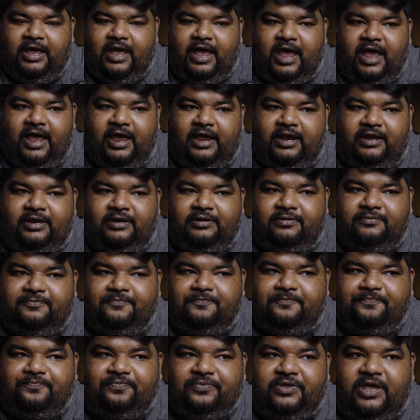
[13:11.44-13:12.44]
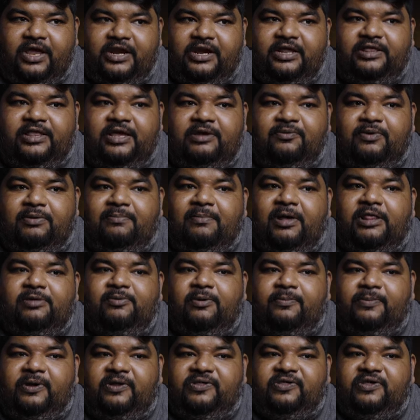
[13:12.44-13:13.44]
And the thing with
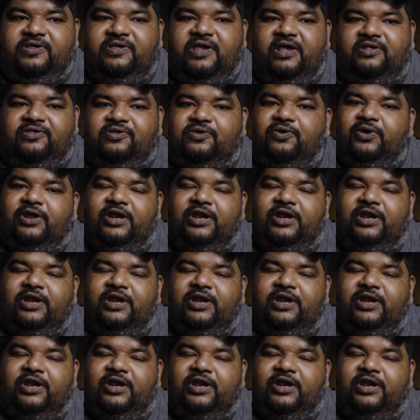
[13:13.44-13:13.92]
motherboard pricing, yes,